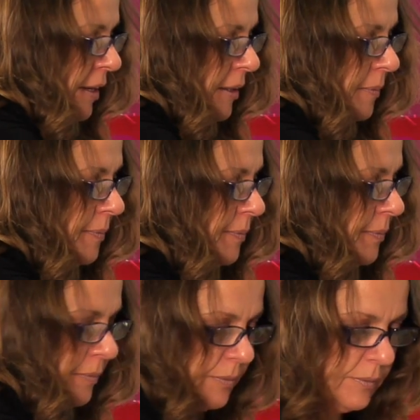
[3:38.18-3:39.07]

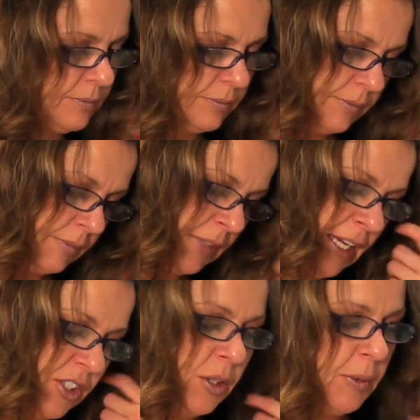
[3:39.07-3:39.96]
I
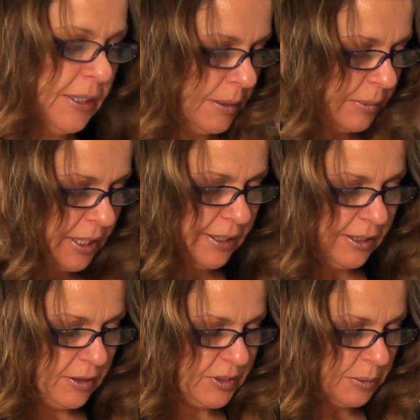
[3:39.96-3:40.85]
actually wind up
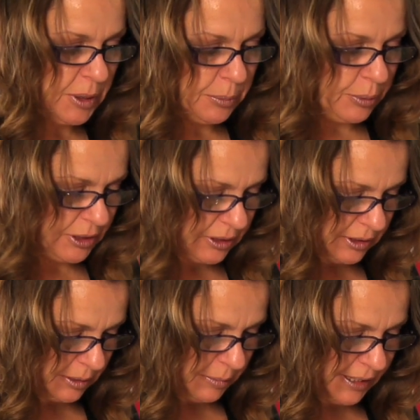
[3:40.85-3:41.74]
cutting off some of the
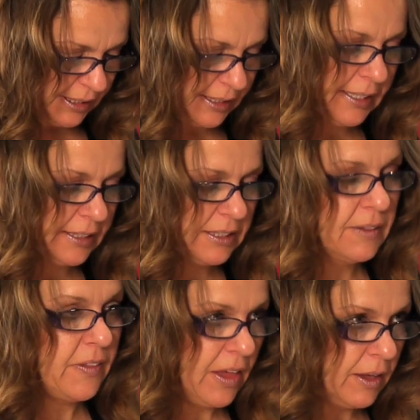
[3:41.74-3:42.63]
bristles and making it nice
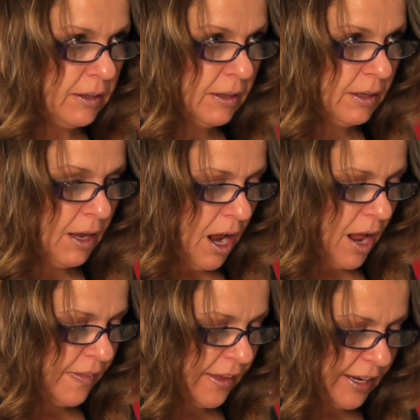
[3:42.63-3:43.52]
and thin.
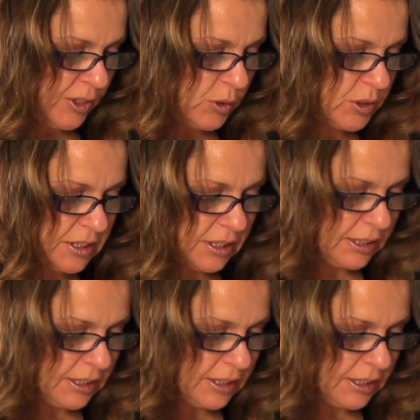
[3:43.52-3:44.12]
And then I use it to